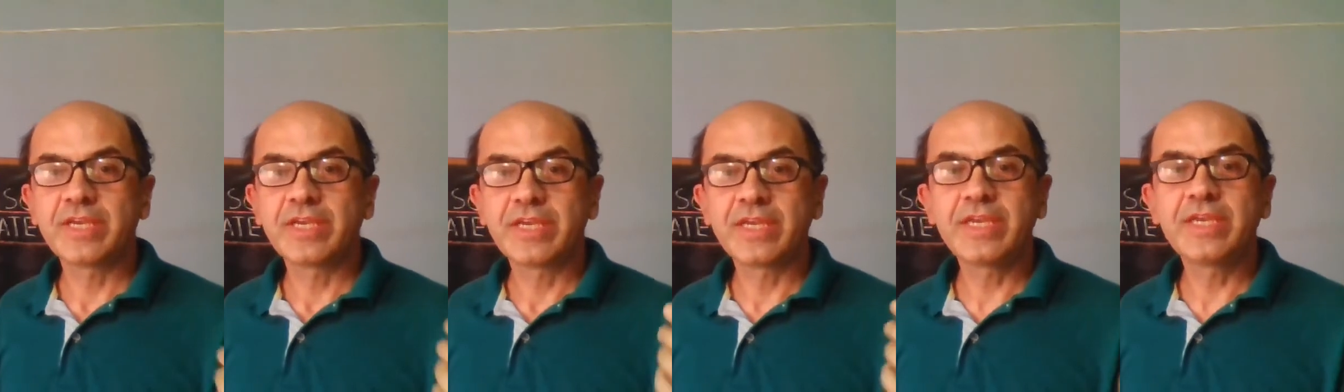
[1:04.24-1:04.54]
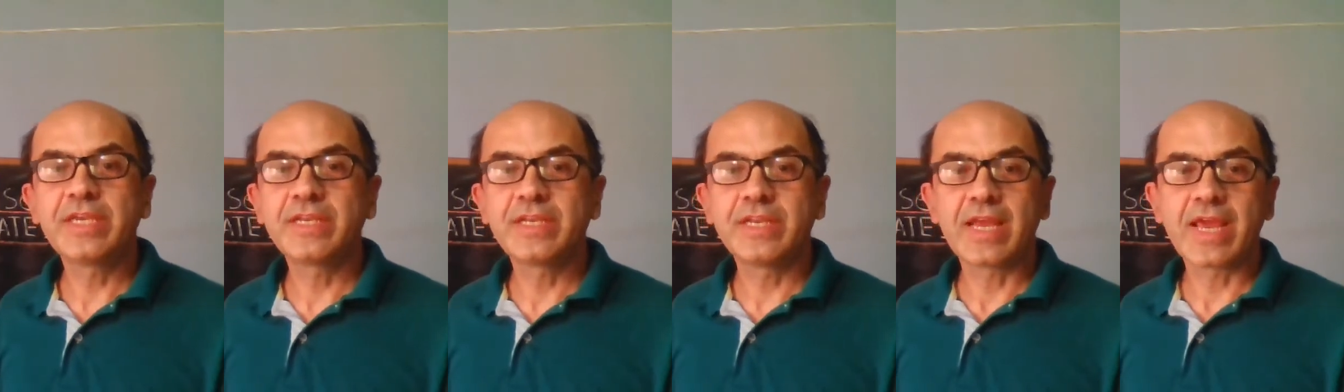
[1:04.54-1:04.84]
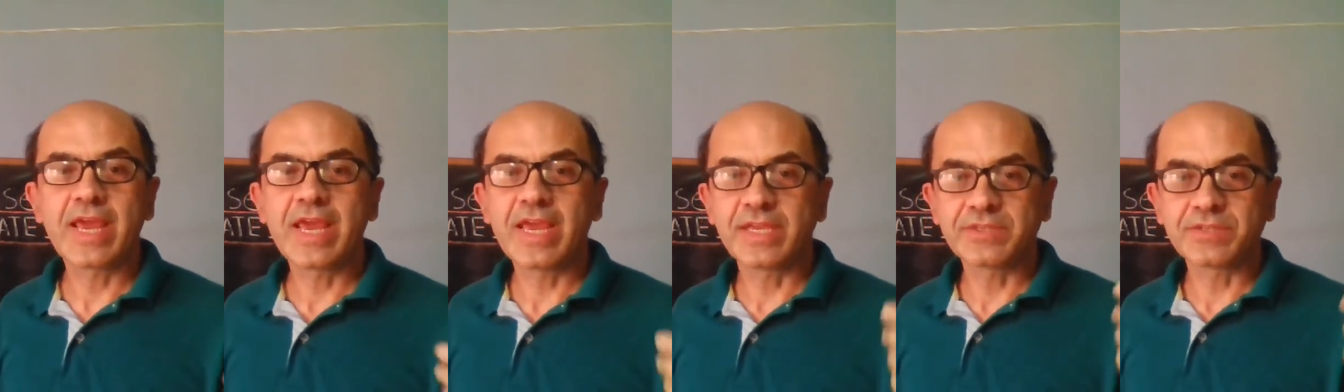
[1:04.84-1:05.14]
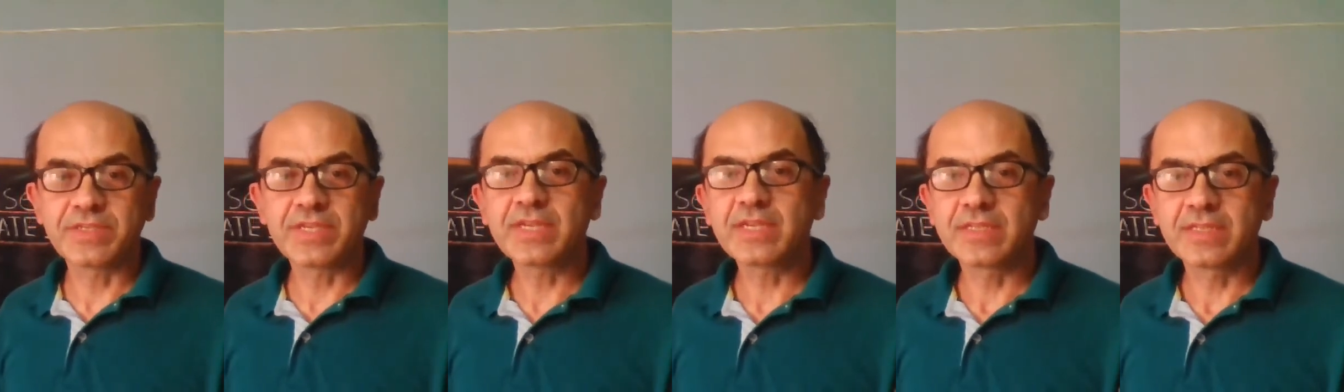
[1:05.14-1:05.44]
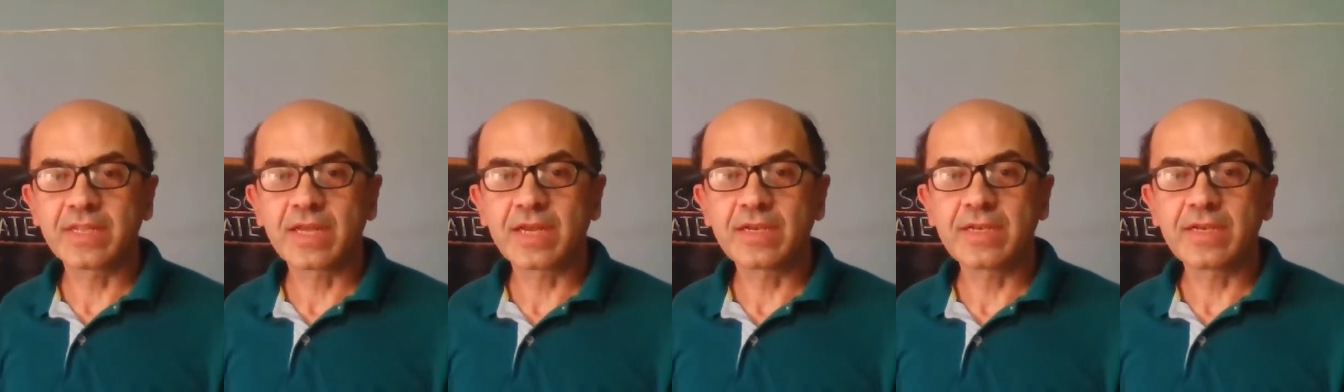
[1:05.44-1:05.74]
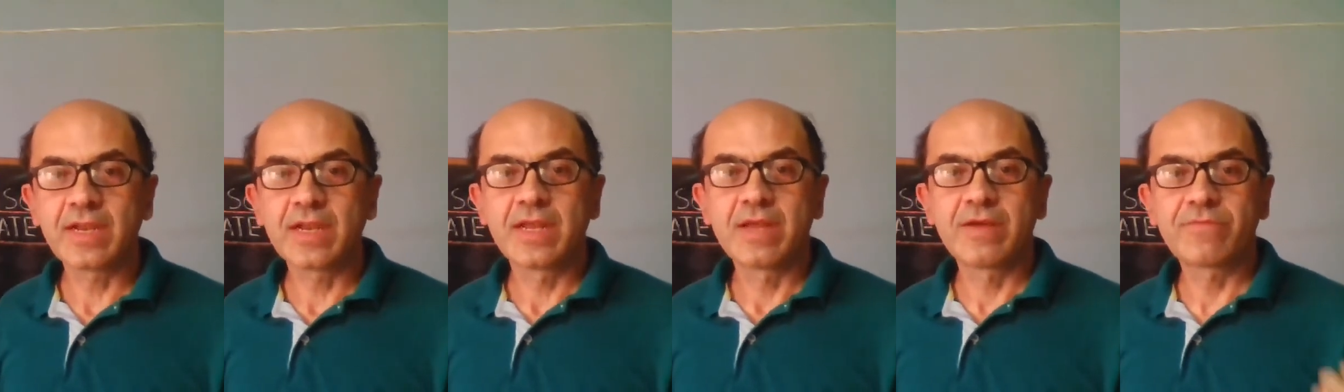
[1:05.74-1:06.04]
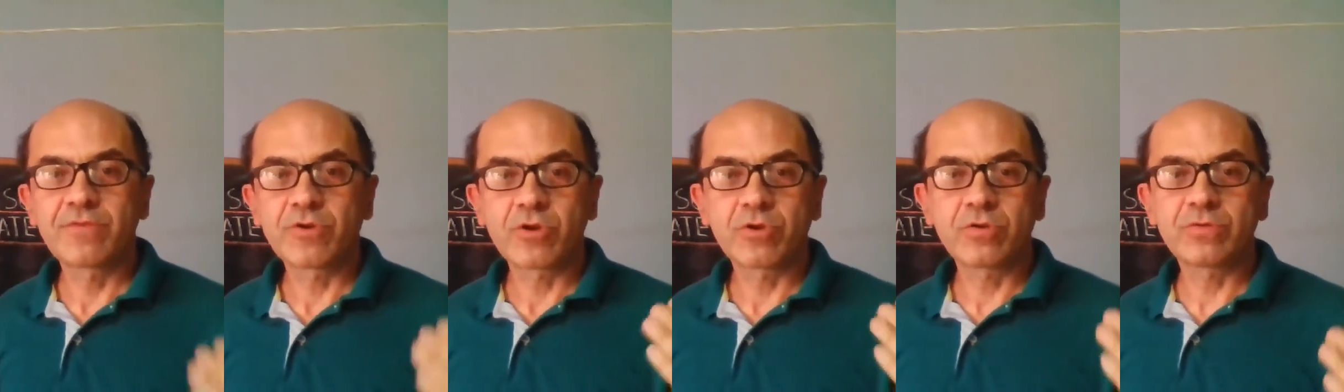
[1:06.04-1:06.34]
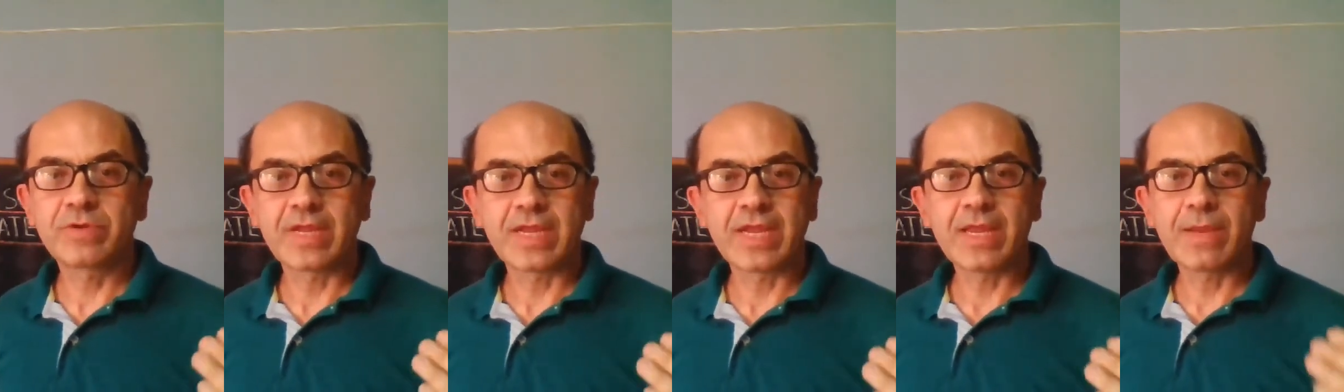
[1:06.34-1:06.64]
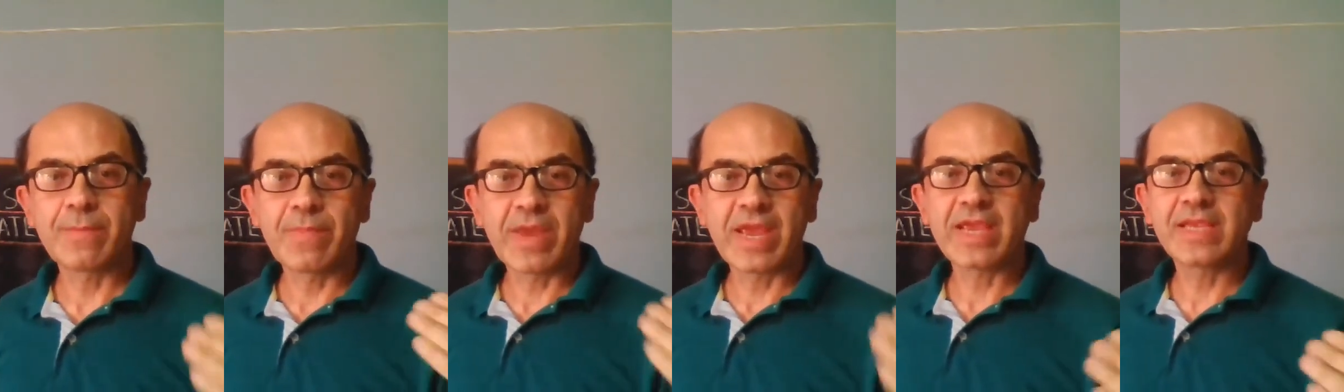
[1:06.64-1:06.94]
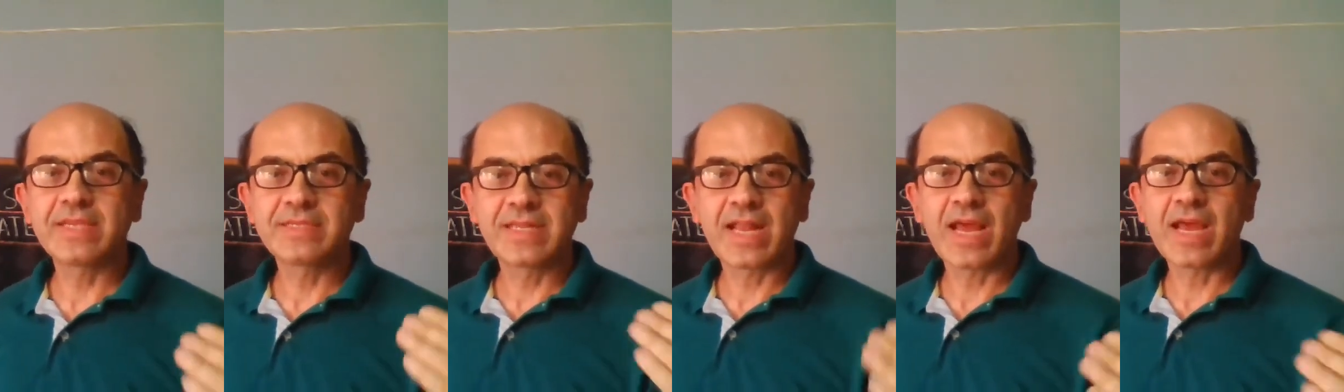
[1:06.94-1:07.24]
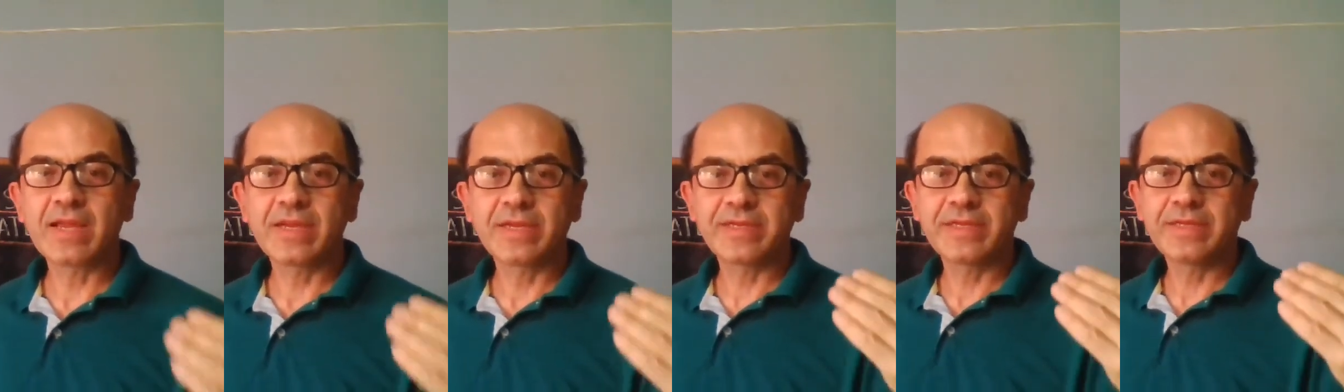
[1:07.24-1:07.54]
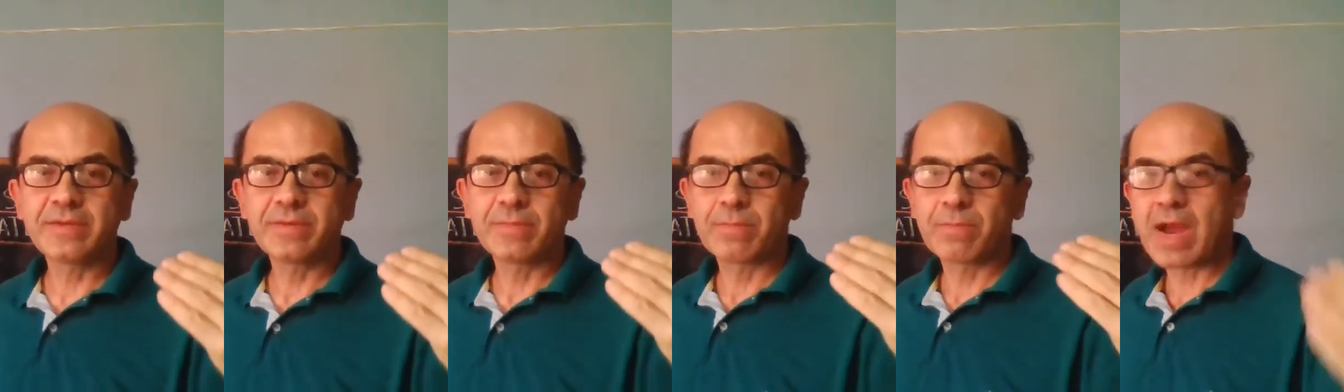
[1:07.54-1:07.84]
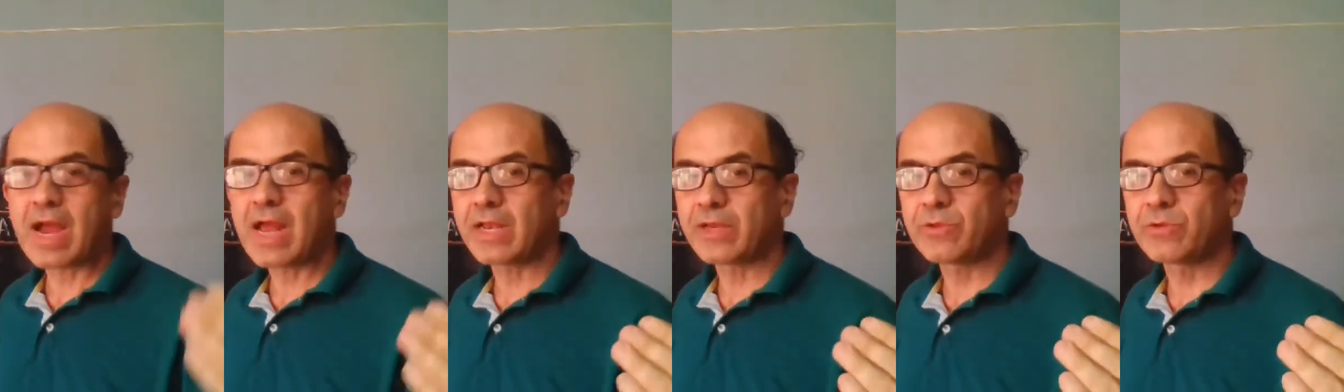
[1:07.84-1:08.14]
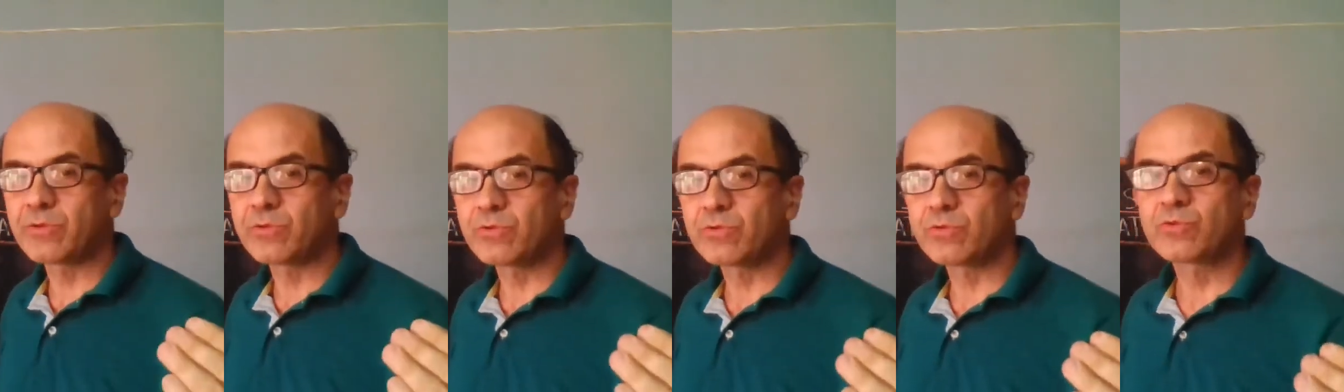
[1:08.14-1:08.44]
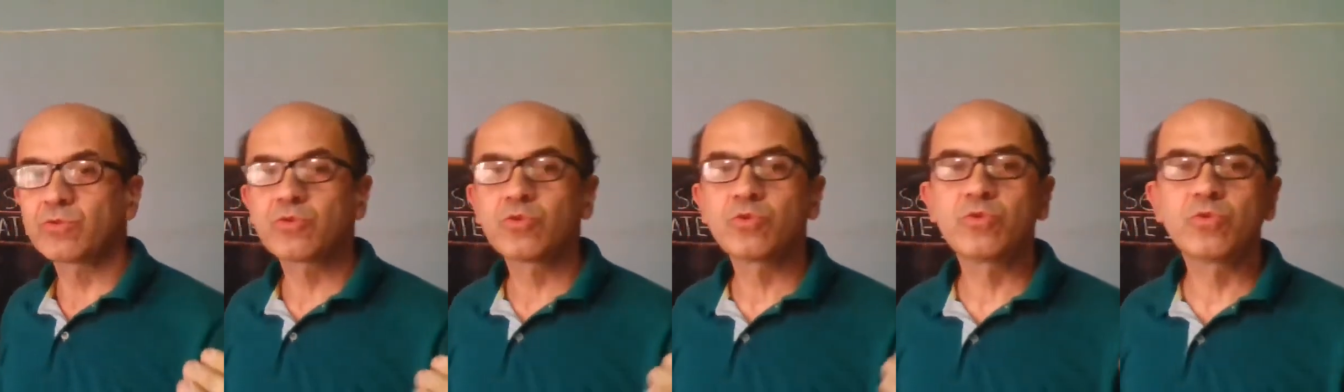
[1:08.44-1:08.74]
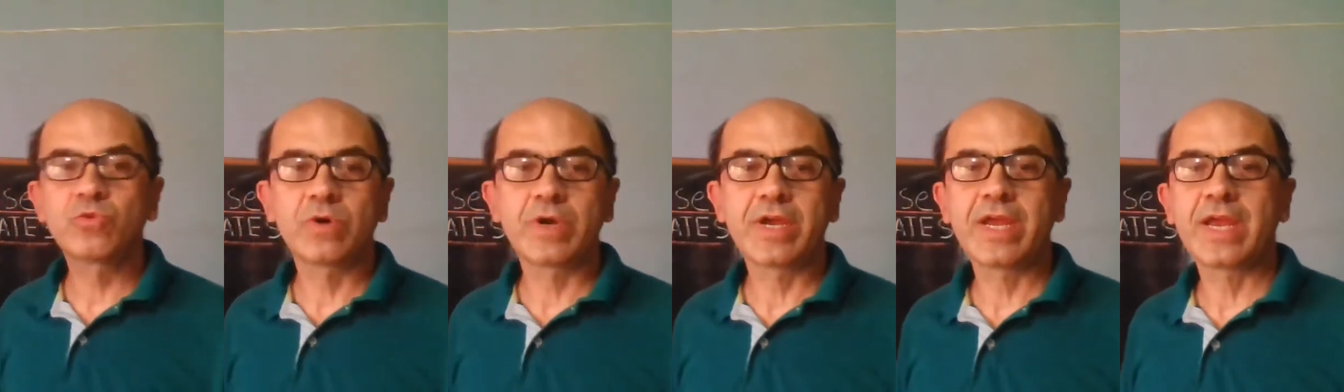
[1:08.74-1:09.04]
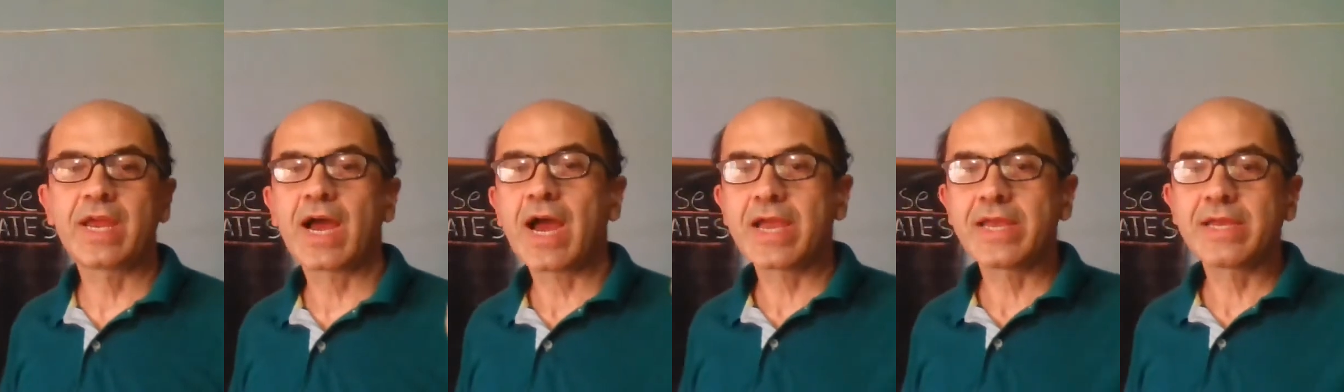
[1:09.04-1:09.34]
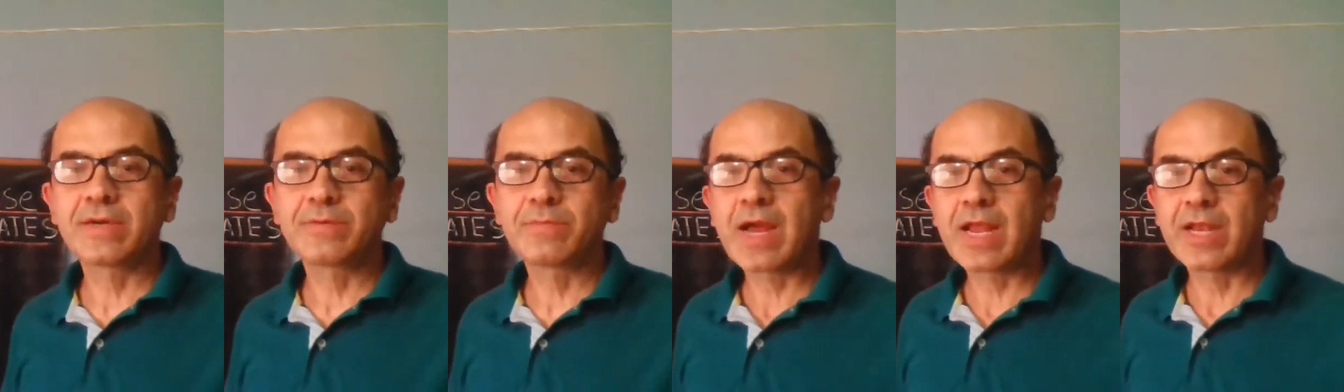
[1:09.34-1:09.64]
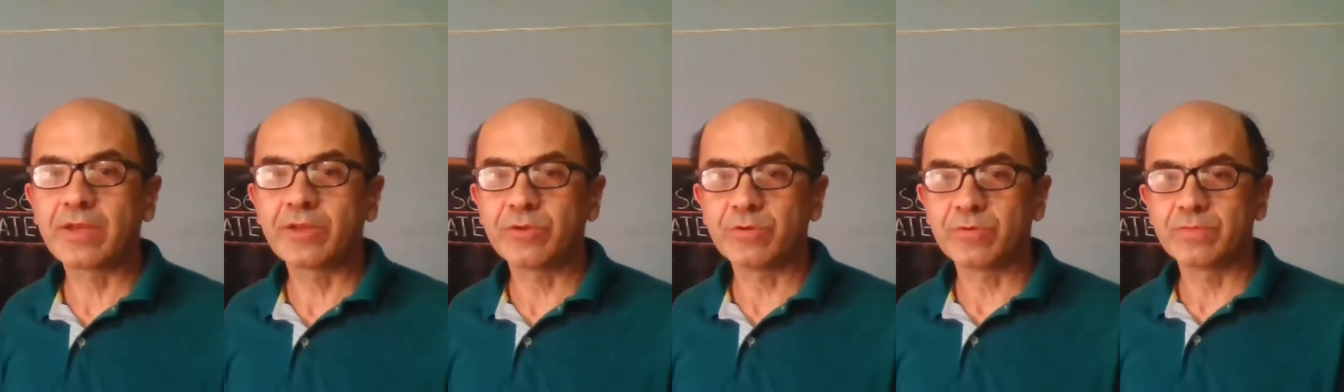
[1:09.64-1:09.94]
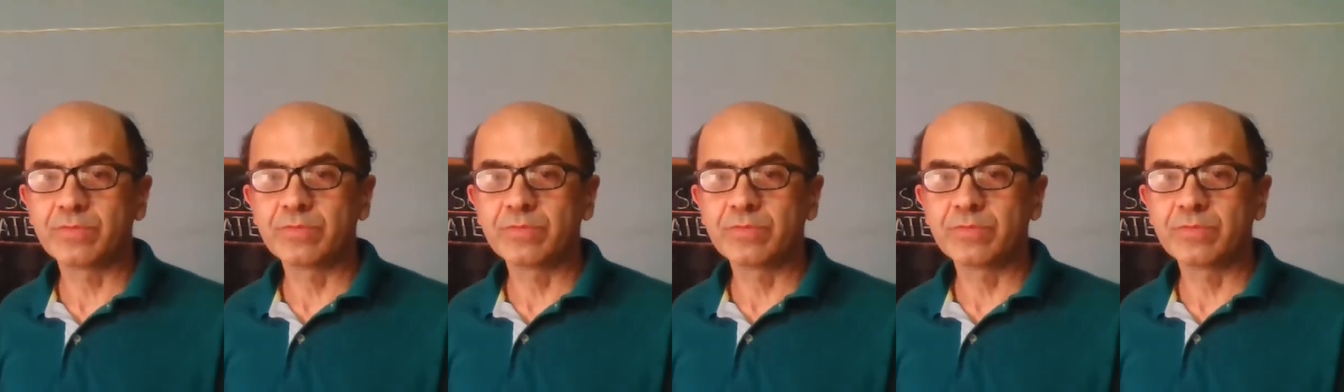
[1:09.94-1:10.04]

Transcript: in a signal from a baseline value to a higher value,